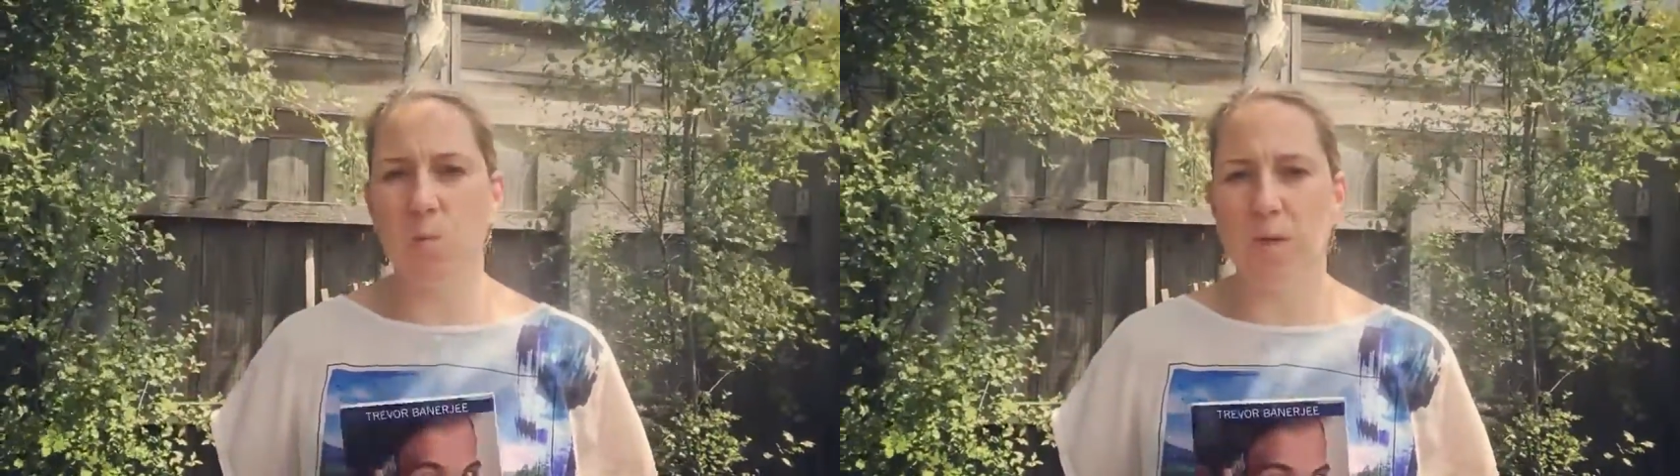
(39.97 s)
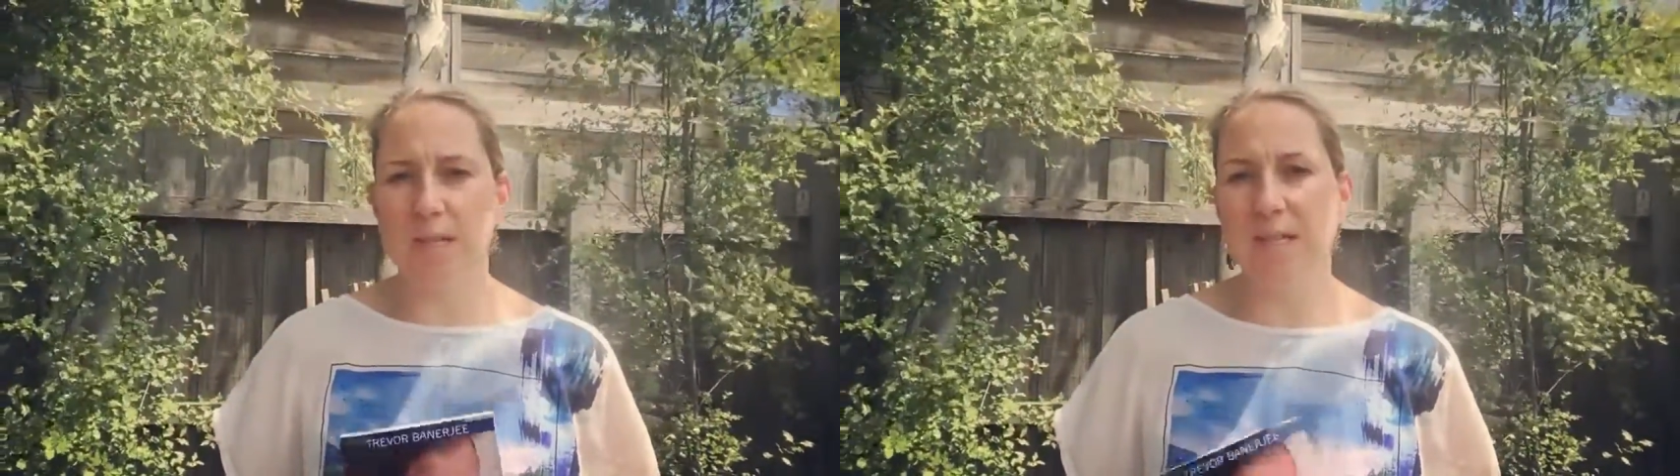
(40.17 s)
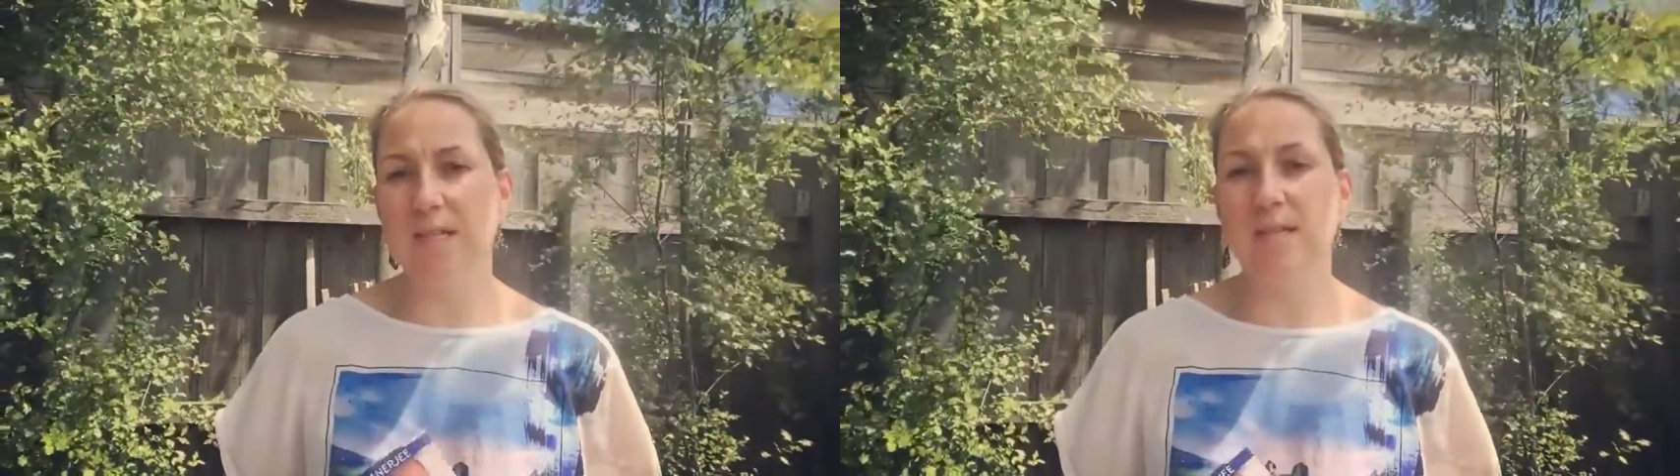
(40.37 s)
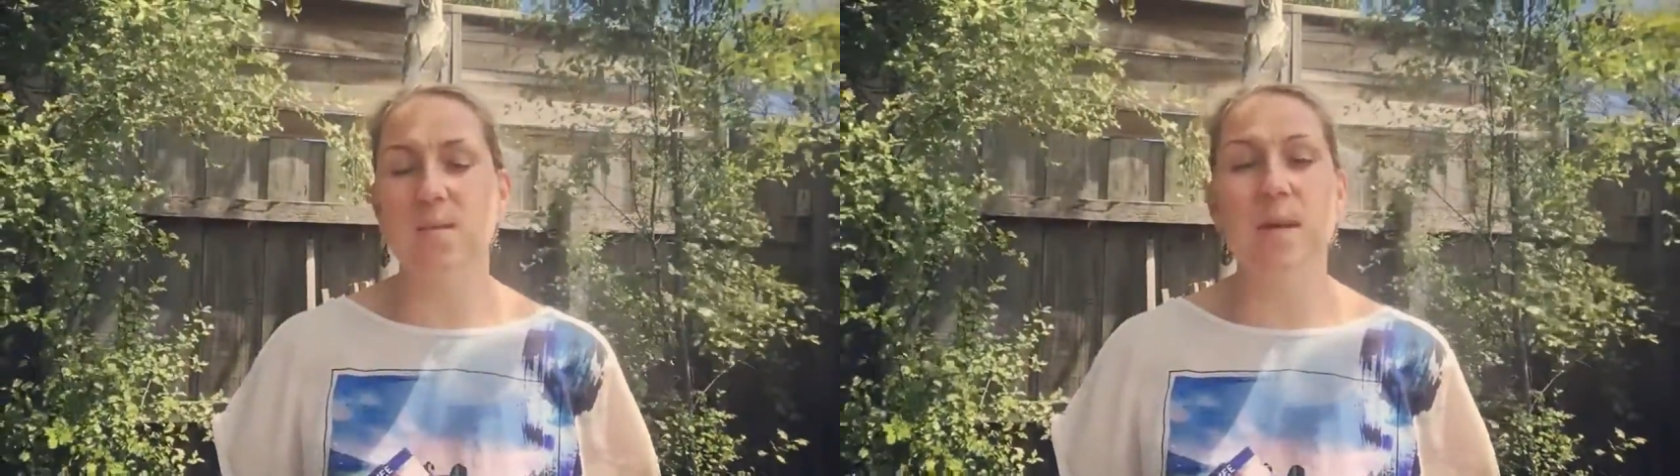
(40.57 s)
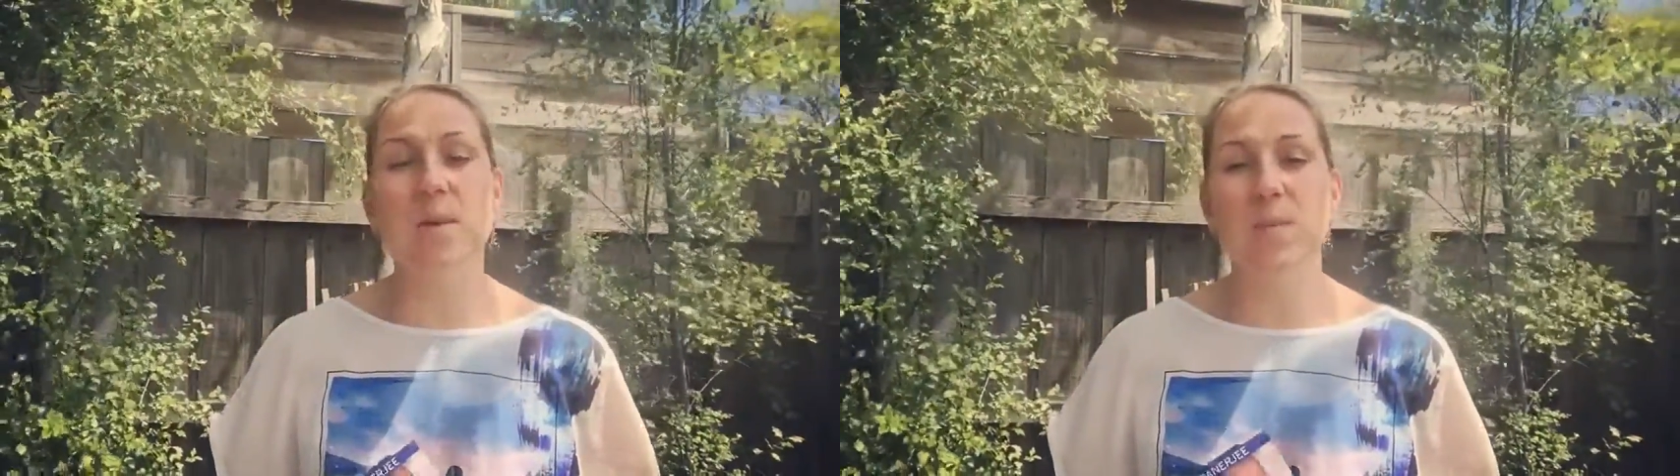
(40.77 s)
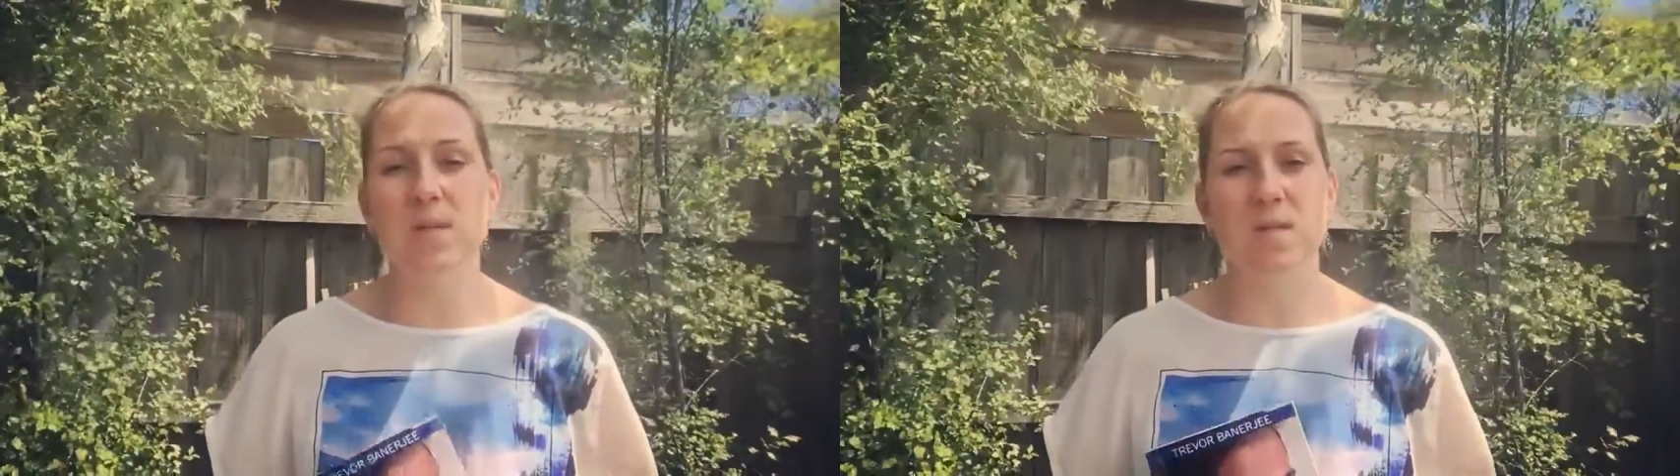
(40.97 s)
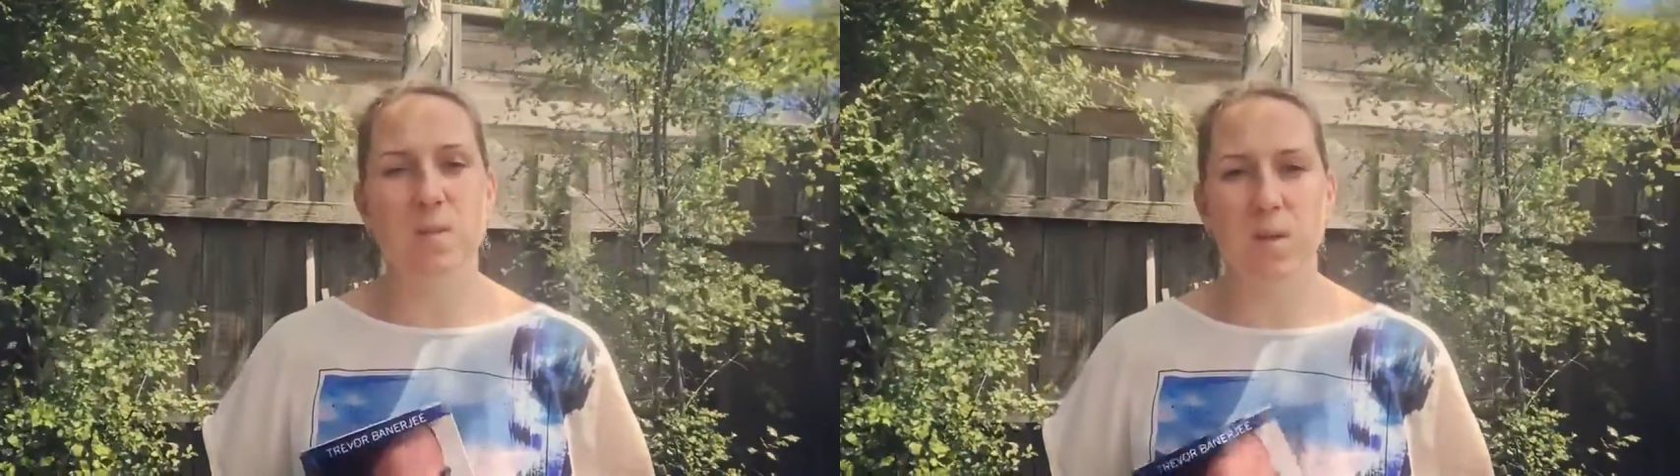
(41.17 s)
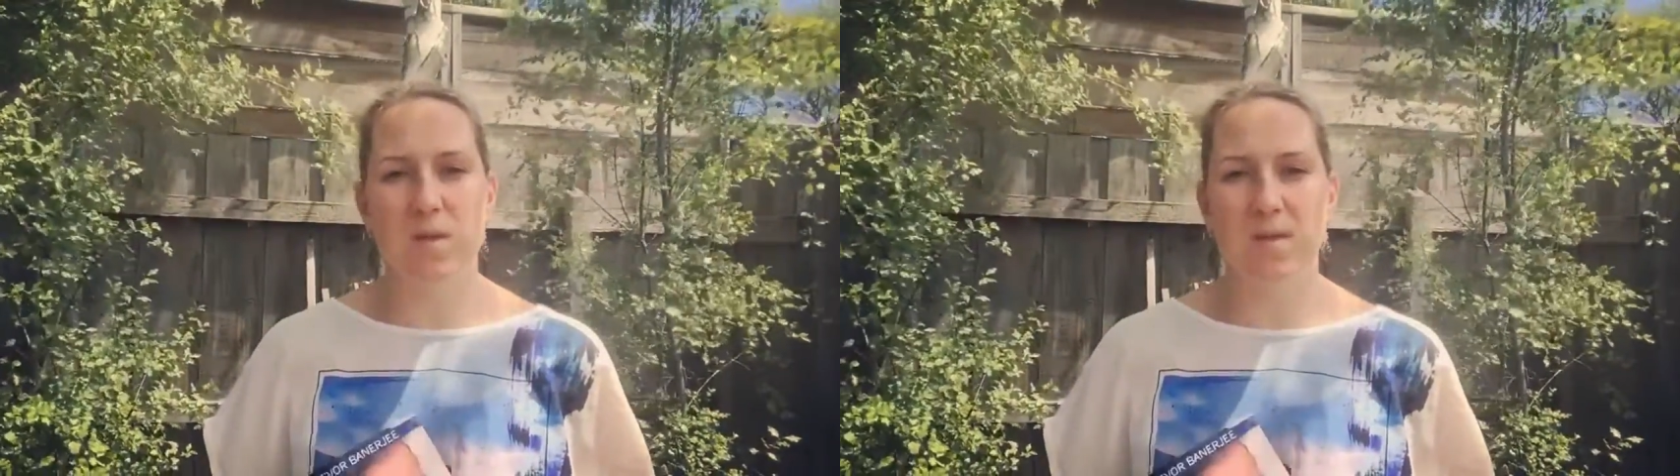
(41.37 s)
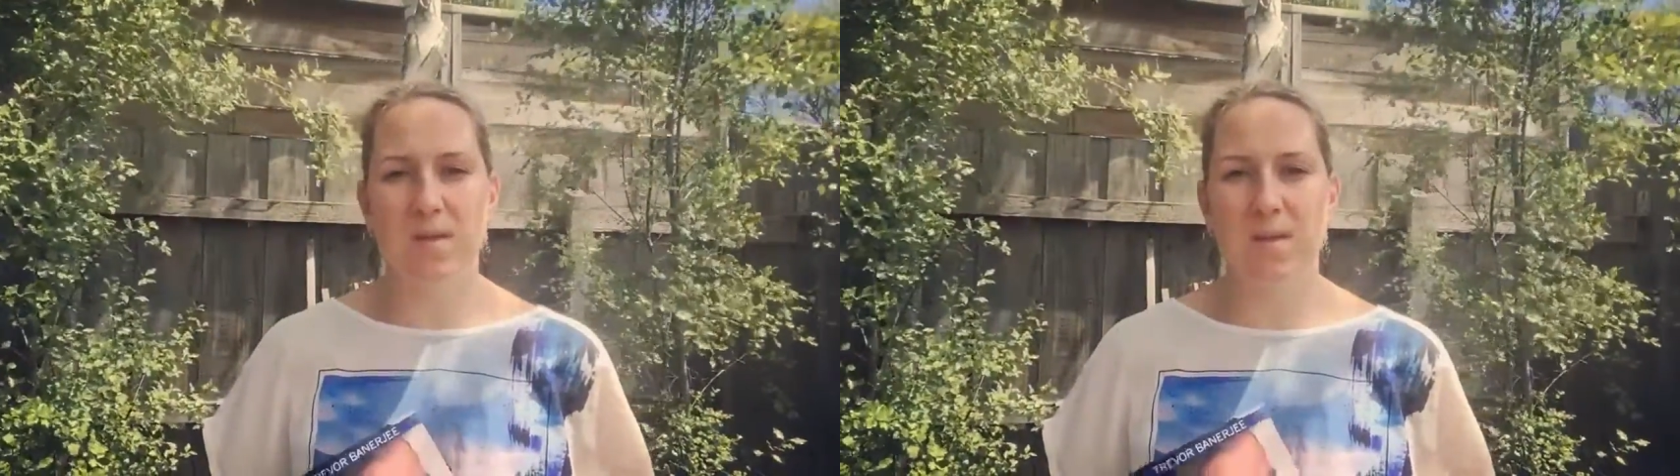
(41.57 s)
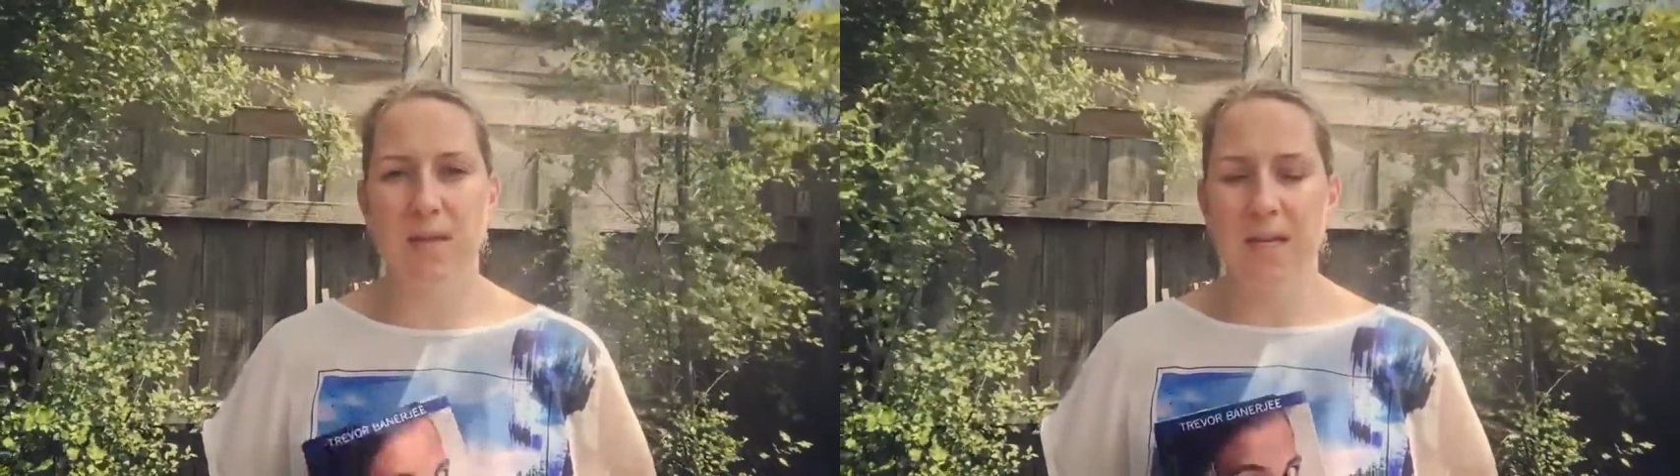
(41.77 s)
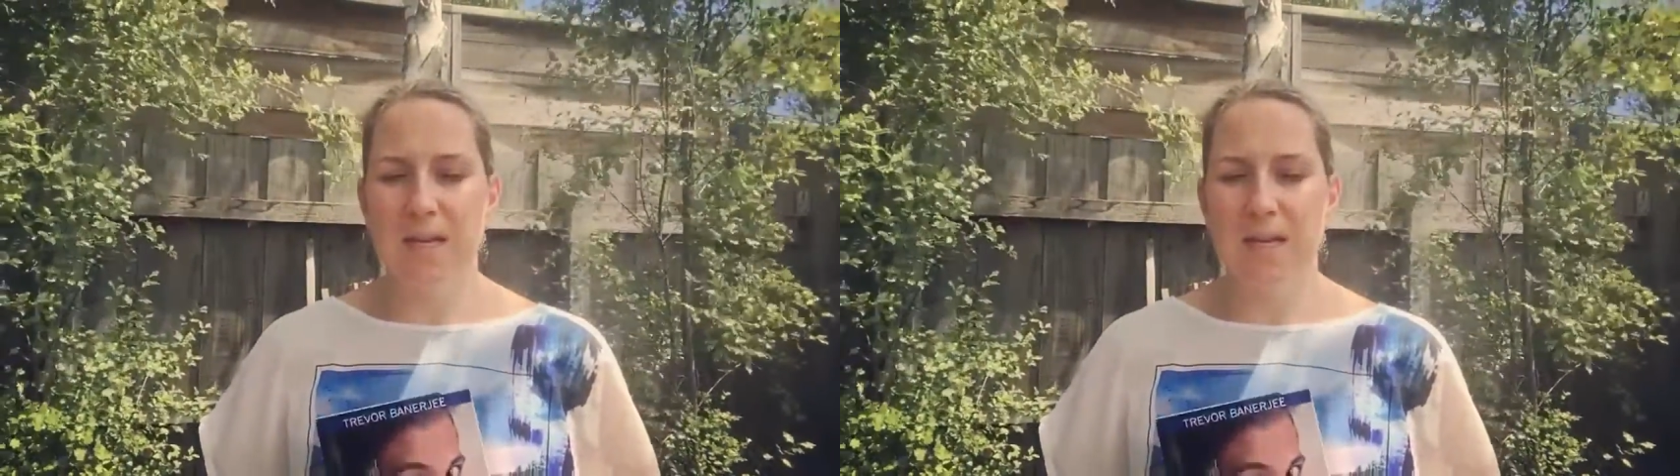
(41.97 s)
what it is to be a business person,